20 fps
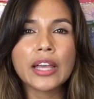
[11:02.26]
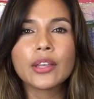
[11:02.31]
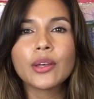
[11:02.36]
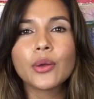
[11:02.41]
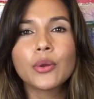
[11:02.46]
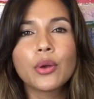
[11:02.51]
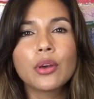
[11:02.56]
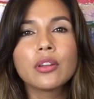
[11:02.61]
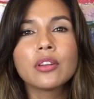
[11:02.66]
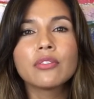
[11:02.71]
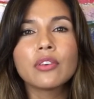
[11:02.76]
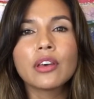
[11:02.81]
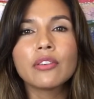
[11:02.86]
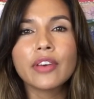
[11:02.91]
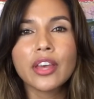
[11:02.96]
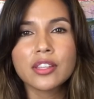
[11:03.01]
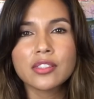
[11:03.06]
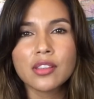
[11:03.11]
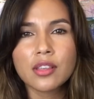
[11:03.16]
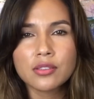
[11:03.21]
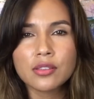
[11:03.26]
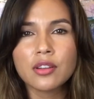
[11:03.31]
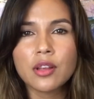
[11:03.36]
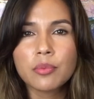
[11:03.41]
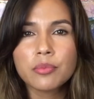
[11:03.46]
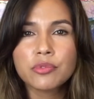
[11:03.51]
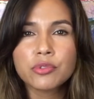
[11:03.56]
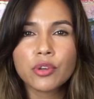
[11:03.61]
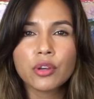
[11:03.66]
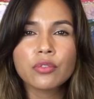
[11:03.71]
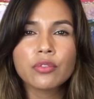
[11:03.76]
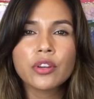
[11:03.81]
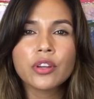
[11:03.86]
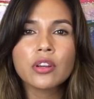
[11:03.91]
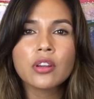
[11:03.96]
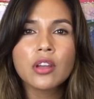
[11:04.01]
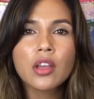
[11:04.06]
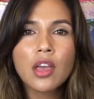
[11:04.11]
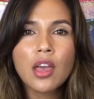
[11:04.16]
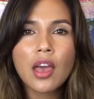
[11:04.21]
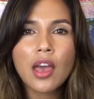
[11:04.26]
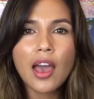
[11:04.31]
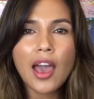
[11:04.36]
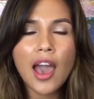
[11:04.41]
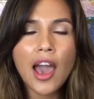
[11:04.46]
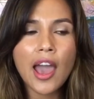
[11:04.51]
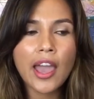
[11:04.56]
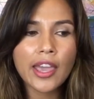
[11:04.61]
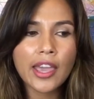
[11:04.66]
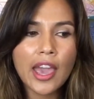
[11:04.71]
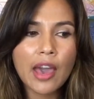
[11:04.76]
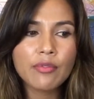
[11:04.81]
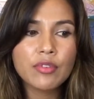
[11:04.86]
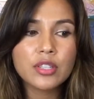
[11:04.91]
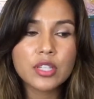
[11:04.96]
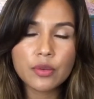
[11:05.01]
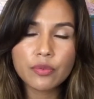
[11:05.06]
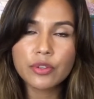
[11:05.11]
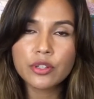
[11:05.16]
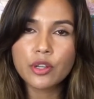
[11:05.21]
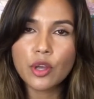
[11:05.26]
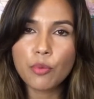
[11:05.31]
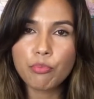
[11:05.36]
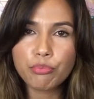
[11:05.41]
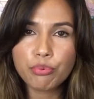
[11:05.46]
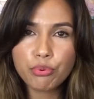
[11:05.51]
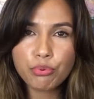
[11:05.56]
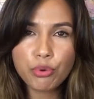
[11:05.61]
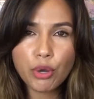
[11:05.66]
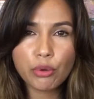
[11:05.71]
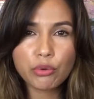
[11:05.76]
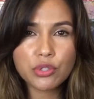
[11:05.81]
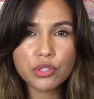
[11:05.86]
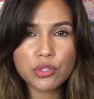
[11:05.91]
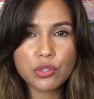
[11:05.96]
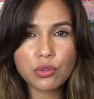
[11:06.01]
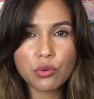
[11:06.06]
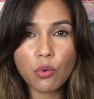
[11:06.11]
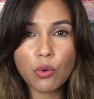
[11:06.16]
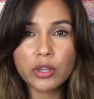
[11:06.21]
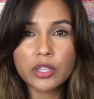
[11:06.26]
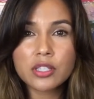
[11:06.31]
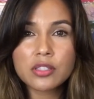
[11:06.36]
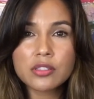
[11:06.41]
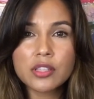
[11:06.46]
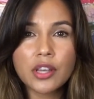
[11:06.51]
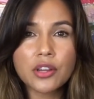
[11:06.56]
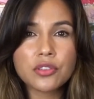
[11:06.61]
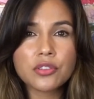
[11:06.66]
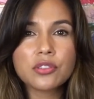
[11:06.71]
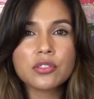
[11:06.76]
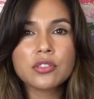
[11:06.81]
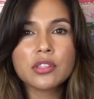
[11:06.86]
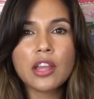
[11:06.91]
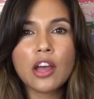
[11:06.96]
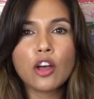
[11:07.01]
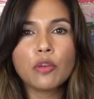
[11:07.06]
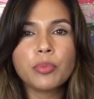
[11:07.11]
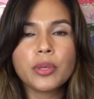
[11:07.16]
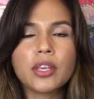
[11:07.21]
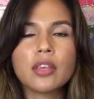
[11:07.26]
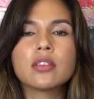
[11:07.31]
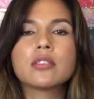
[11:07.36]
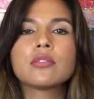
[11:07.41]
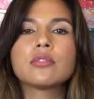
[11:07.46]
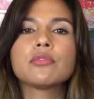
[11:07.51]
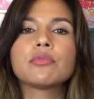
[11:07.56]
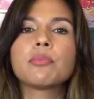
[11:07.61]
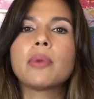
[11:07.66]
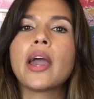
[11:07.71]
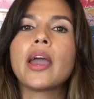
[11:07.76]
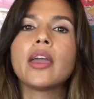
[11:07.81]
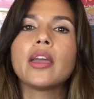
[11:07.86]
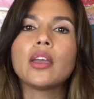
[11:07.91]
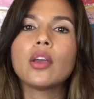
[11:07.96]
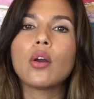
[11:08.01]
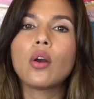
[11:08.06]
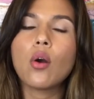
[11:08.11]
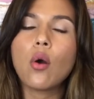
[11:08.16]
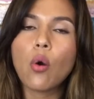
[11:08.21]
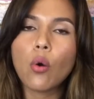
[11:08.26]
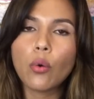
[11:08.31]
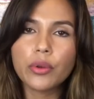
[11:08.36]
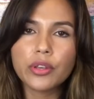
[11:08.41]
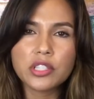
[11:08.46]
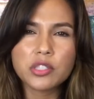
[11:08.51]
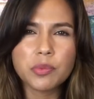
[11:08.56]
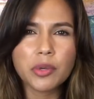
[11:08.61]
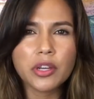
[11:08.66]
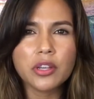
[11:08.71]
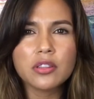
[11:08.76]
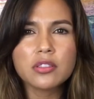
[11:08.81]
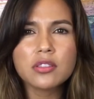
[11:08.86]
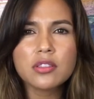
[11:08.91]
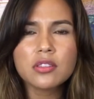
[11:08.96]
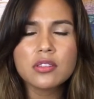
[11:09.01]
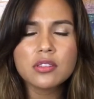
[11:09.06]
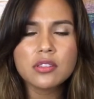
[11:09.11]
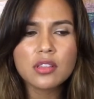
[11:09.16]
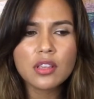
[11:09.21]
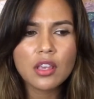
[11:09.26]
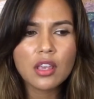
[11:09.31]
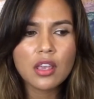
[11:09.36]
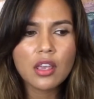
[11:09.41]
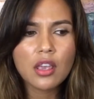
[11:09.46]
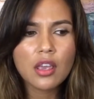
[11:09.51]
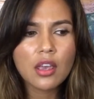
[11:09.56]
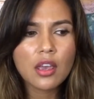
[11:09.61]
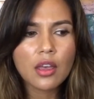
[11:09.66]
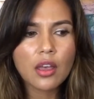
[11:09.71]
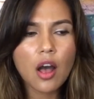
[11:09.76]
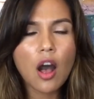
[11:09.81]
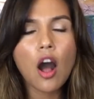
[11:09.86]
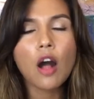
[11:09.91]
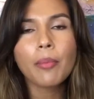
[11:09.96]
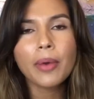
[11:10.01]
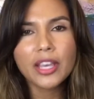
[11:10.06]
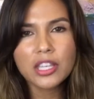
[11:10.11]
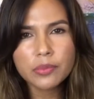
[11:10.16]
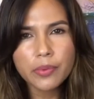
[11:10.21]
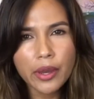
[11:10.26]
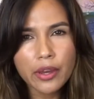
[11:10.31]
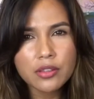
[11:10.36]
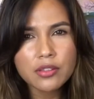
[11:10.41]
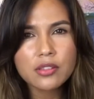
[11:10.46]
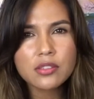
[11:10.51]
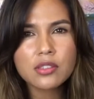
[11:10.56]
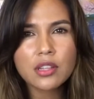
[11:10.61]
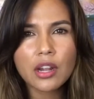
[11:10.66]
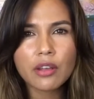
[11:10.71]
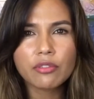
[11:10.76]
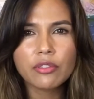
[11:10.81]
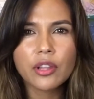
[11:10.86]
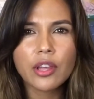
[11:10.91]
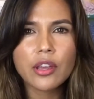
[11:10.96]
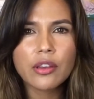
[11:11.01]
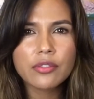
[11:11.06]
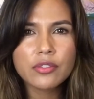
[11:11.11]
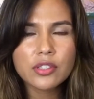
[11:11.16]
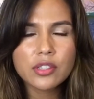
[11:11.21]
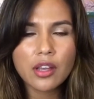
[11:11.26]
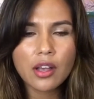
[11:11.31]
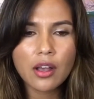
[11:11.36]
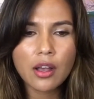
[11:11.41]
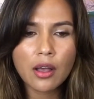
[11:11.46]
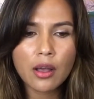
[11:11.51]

I go to events as an observer. I have a different approach to organizations now because of my whole experiences, all my experiences that I've lived.